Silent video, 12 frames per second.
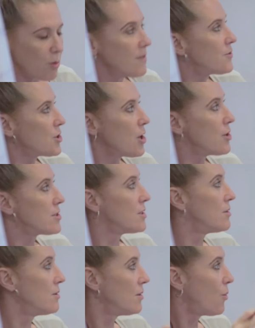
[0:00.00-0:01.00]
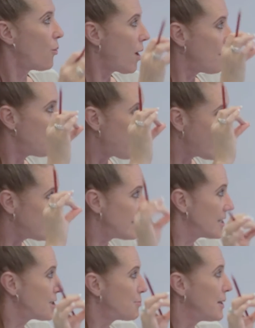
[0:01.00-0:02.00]
and then we focus on our
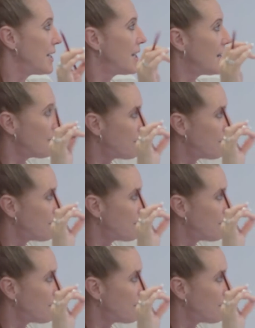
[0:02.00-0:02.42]
observations,